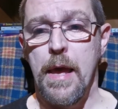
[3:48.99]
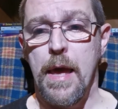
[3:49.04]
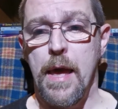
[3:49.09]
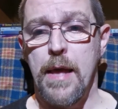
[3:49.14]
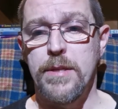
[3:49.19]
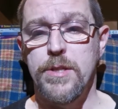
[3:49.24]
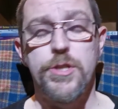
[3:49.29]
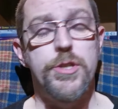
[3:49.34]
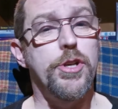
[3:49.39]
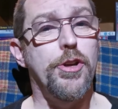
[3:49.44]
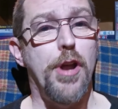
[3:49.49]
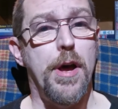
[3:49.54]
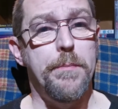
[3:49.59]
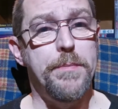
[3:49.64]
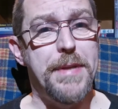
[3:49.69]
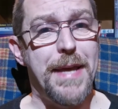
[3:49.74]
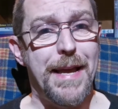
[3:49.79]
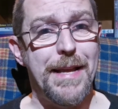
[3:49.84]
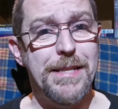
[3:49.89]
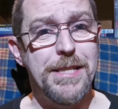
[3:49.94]

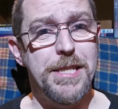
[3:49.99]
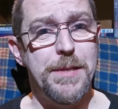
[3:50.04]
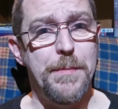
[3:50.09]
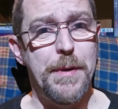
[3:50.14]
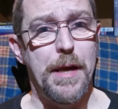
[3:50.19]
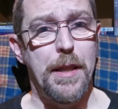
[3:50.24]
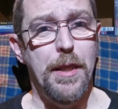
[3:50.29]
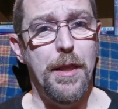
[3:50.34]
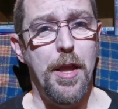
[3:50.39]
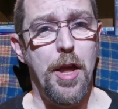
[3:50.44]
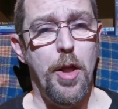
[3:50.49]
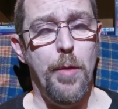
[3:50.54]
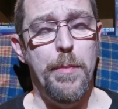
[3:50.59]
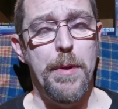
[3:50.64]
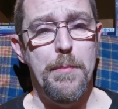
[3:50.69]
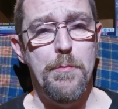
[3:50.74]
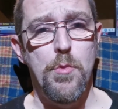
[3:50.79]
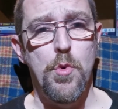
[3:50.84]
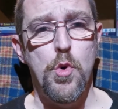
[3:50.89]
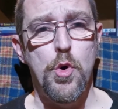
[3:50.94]
Instagram tends to be a little
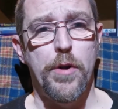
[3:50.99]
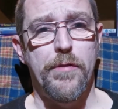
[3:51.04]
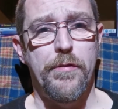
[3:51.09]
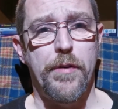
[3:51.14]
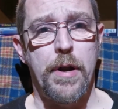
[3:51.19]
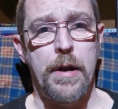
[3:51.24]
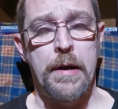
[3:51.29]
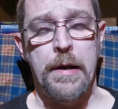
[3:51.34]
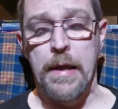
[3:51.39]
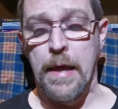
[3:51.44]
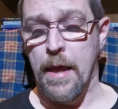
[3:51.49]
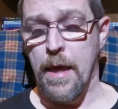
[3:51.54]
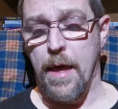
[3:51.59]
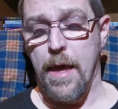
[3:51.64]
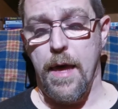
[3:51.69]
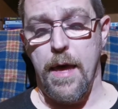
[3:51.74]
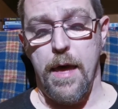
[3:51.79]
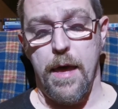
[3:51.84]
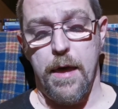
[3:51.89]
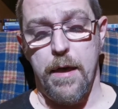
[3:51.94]
bit more of our
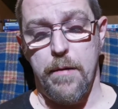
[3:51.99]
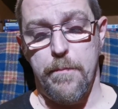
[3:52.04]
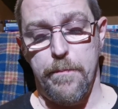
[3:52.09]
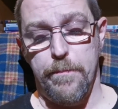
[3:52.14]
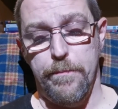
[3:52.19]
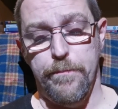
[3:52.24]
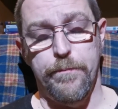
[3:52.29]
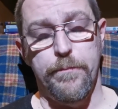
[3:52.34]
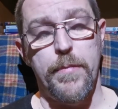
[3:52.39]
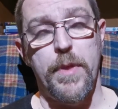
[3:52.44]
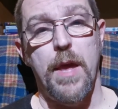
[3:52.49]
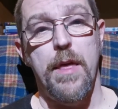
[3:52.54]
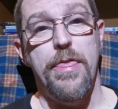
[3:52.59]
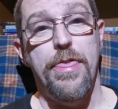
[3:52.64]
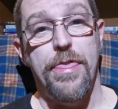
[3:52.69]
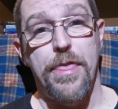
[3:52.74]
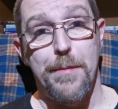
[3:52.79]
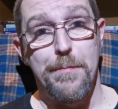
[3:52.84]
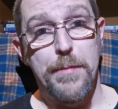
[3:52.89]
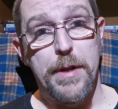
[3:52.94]

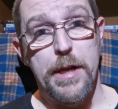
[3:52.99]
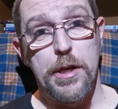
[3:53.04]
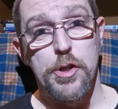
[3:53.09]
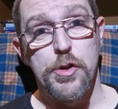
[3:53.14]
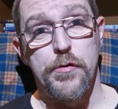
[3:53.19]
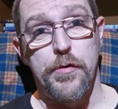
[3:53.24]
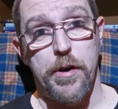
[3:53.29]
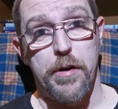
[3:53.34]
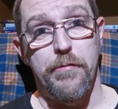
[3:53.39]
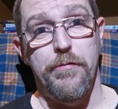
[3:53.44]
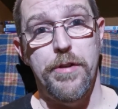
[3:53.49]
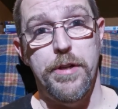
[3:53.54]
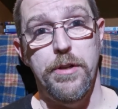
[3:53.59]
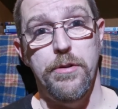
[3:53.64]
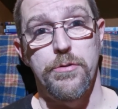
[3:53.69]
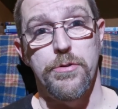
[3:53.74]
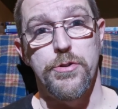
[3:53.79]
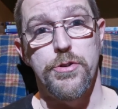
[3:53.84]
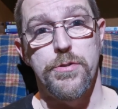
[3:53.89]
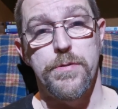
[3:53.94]
thumbnails for our
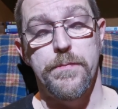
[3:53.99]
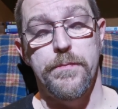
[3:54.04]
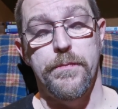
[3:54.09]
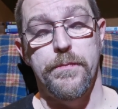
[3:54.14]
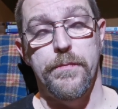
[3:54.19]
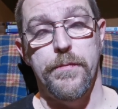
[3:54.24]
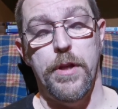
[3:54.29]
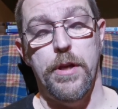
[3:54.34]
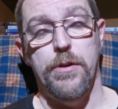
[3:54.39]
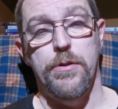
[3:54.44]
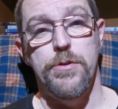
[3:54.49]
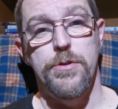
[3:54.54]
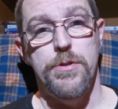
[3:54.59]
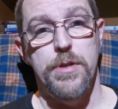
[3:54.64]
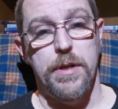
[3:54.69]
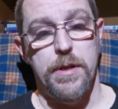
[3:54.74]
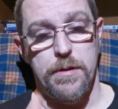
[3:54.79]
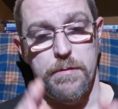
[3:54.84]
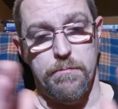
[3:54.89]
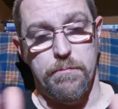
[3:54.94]
videos, you know,
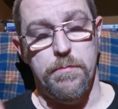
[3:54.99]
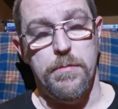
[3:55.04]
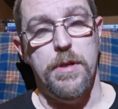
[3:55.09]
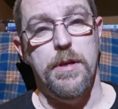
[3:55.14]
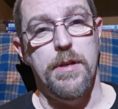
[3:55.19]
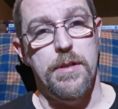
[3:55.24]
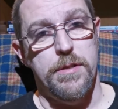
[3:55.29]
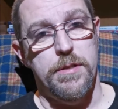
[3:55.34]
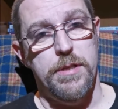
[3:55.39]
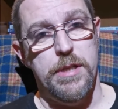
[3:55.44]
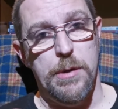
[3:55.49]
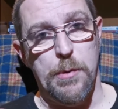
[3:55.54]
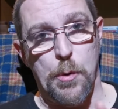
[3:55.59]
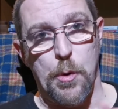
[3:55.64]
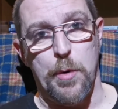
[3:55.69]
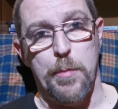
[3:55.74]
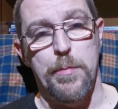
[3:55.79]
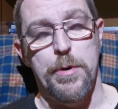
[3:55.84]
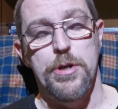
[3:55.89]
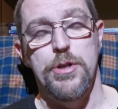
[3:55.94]
so you can see what
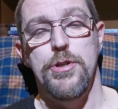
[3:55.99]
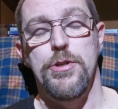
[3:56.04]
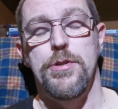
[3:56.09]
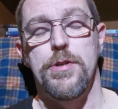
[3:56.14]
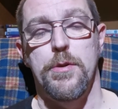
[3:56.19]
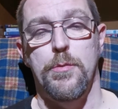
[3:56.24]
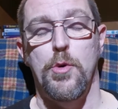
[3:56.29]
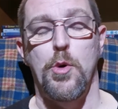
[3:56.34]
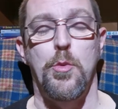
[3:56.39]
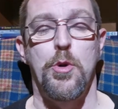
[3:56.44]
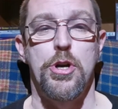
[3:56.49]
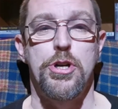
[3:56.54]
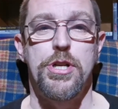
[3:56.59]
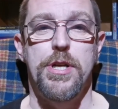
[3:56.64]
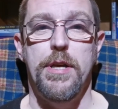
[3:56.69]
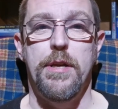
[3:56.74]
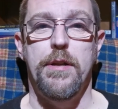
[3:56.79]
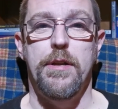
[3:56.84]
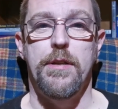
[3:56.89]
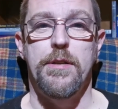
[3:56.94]
we're producing, what we're
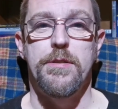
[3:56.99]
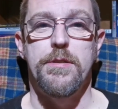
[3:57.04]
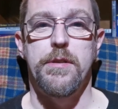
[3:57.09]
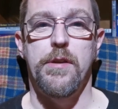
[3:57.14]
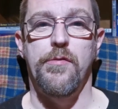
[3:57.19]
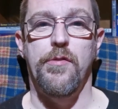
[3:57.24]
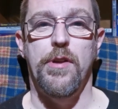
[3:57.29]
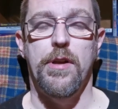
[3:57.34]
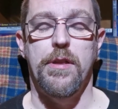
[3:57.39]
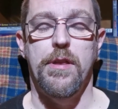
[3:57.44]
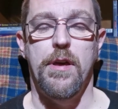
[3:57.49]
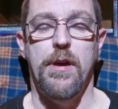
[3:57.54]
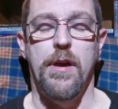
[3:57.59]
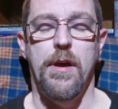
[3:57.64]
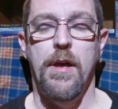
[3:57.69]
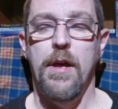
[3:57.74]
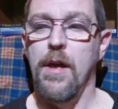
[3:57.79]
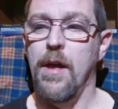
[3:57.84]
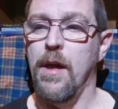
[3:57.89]
sharing and stuff like that.